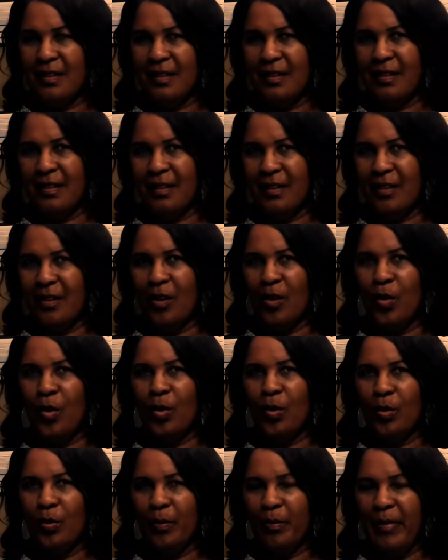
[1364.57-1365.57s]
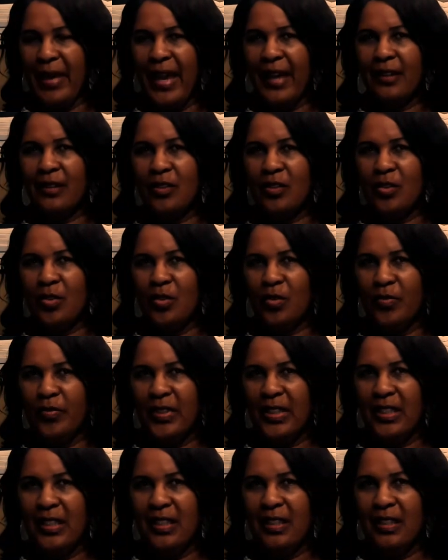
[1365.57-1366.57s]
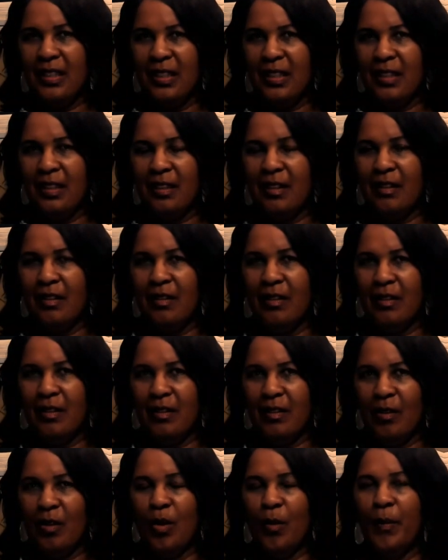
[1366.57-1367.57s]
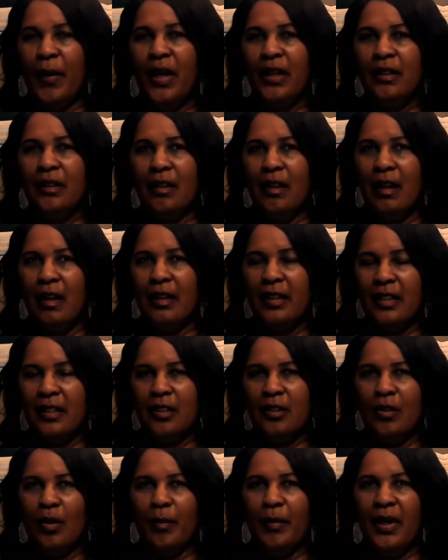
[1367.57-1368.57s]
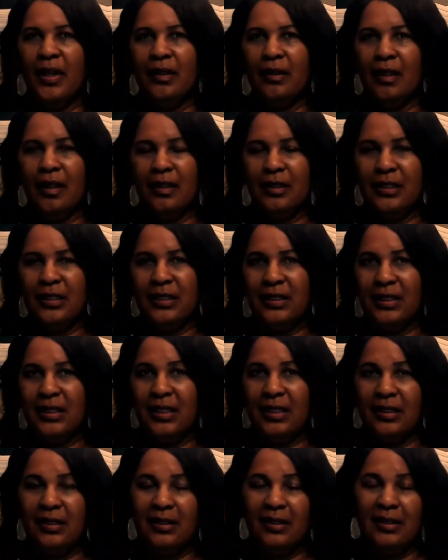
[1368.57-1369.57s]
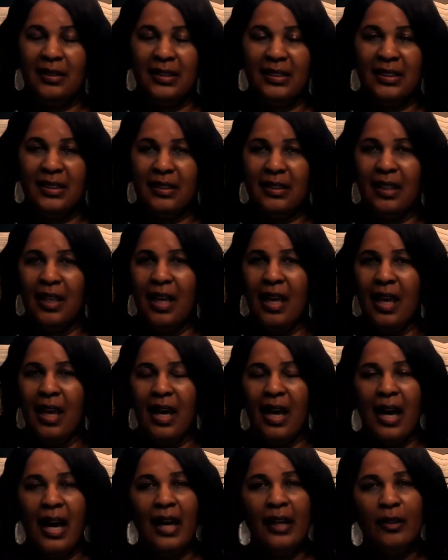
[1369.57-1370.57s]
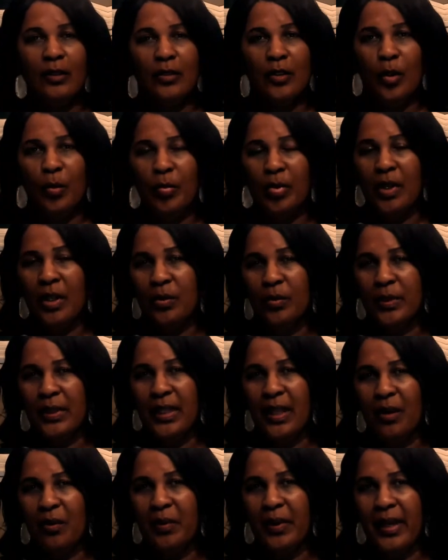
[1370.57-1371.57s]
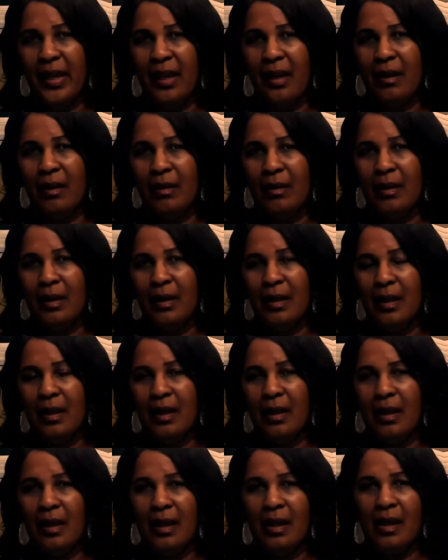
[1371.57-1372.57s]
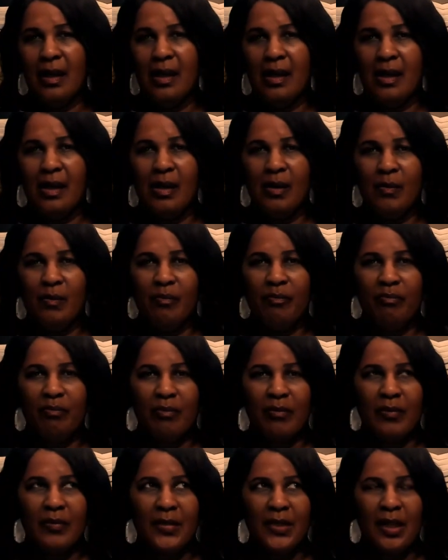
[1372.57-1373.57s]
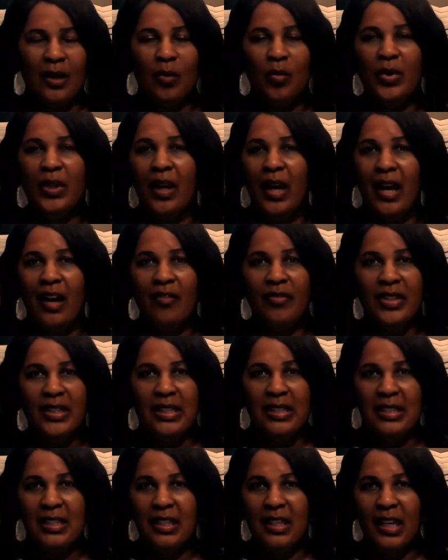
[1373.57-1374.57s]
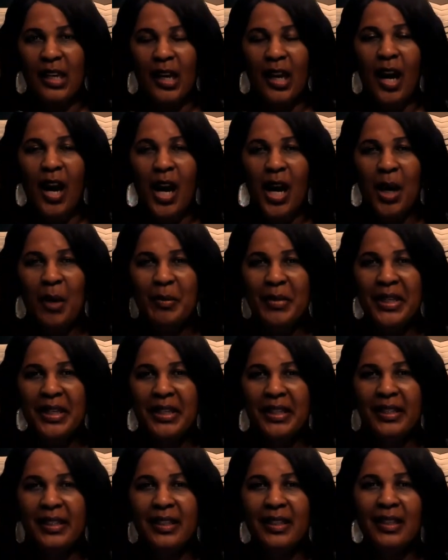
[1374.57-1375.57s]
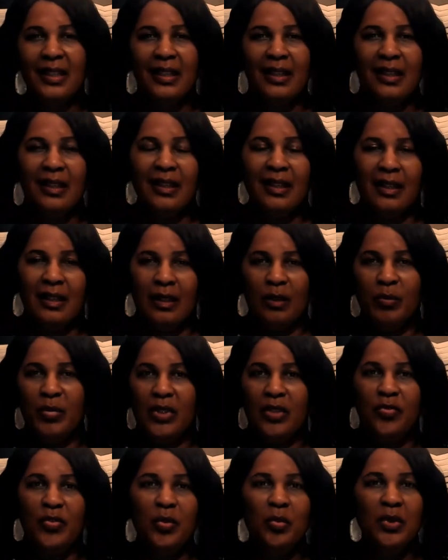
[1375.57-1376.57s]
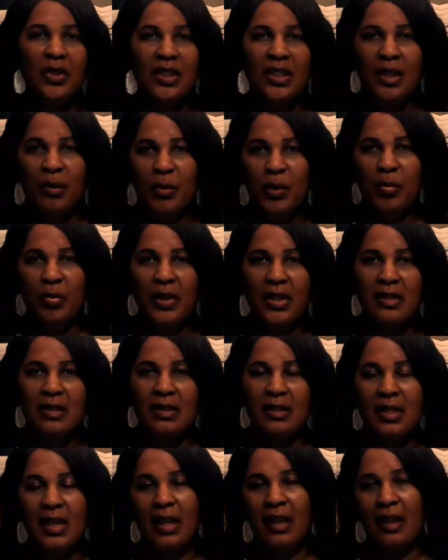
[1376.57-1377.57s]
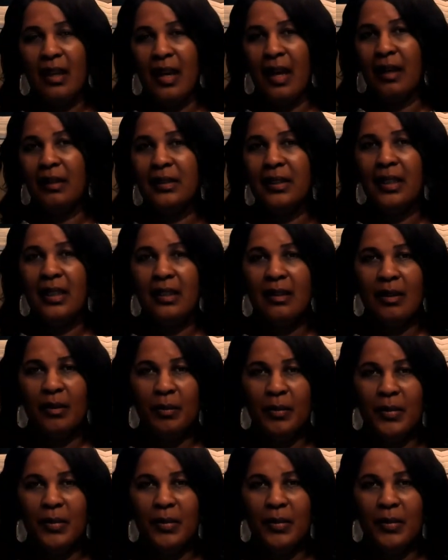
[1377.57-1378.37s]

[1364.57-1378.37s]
go back to Vicki in her monologue. And in her monologue, she says, listen, I don't know Braunwyn that well. Um, we don't have anything in common. Uh, but if you want to get me presents, hey, I'll take them.